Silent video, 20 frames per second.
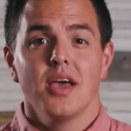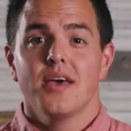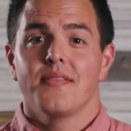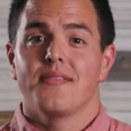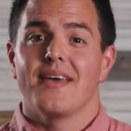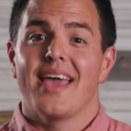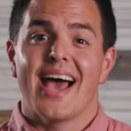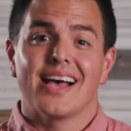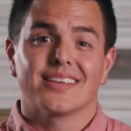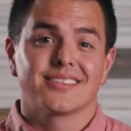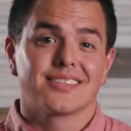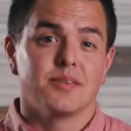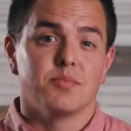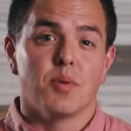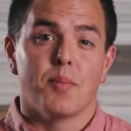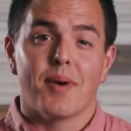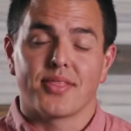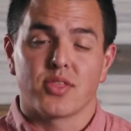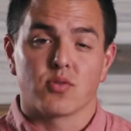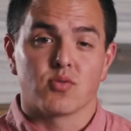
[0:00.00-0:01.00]
They ask him
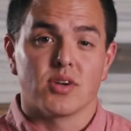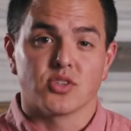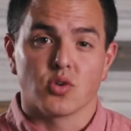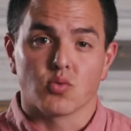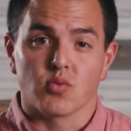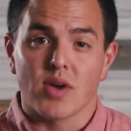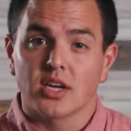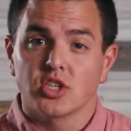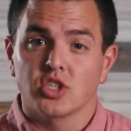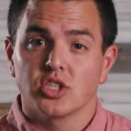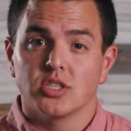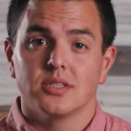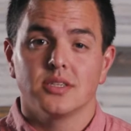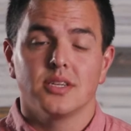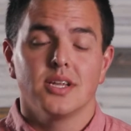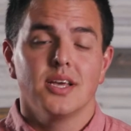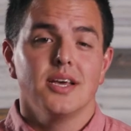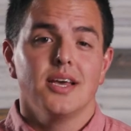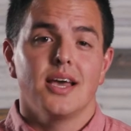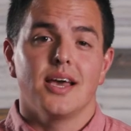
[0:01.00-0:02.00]
about the resurrection
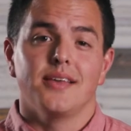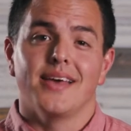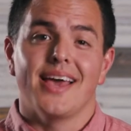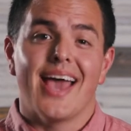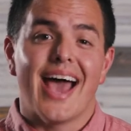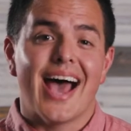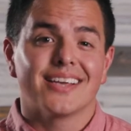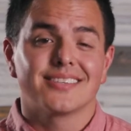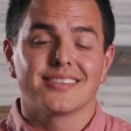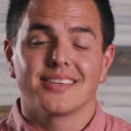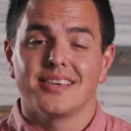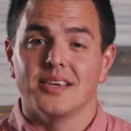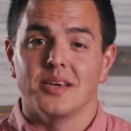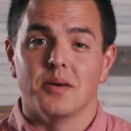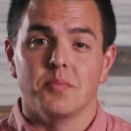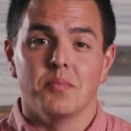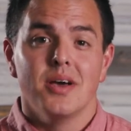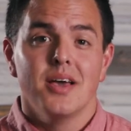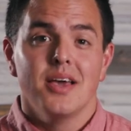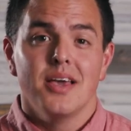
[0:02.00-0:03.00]
and they ask
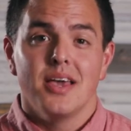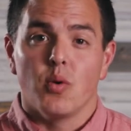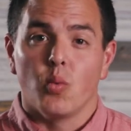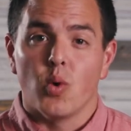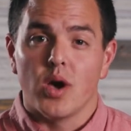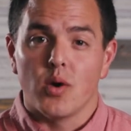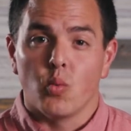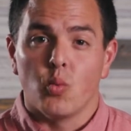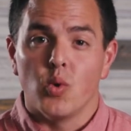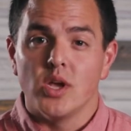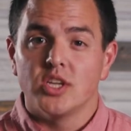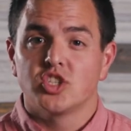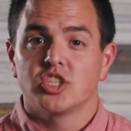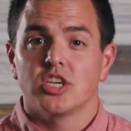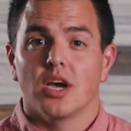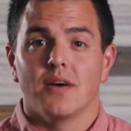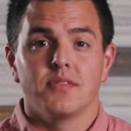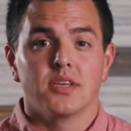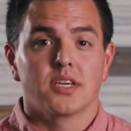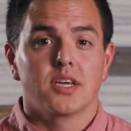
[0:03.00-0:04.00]
him which
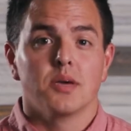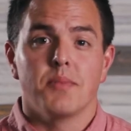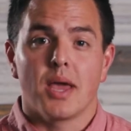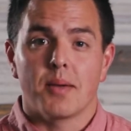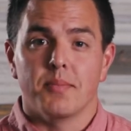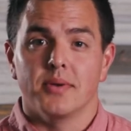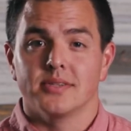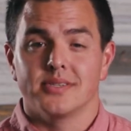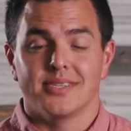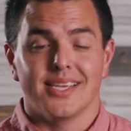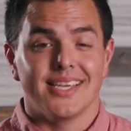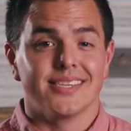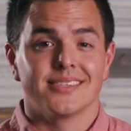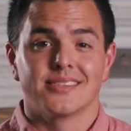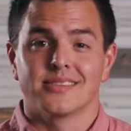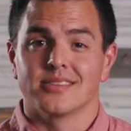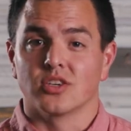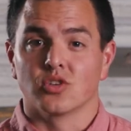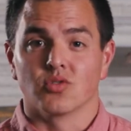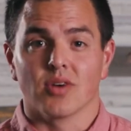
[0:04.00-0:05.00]
of the commandments
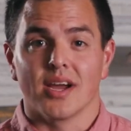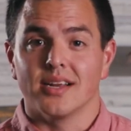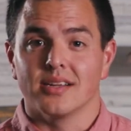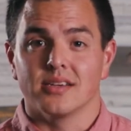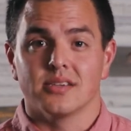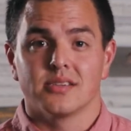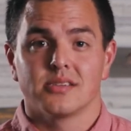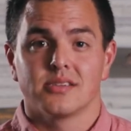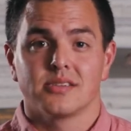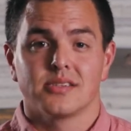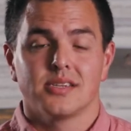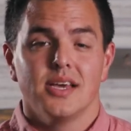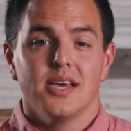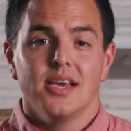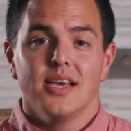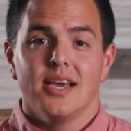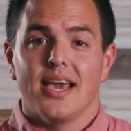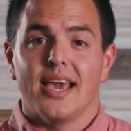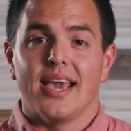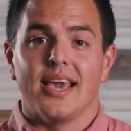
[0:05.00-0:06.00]
is the greatest.
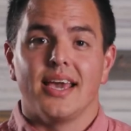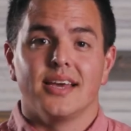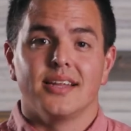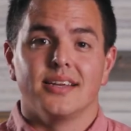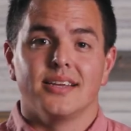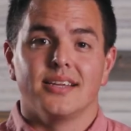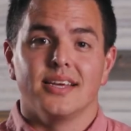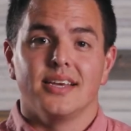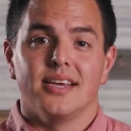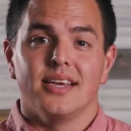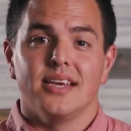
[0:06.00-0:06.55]
And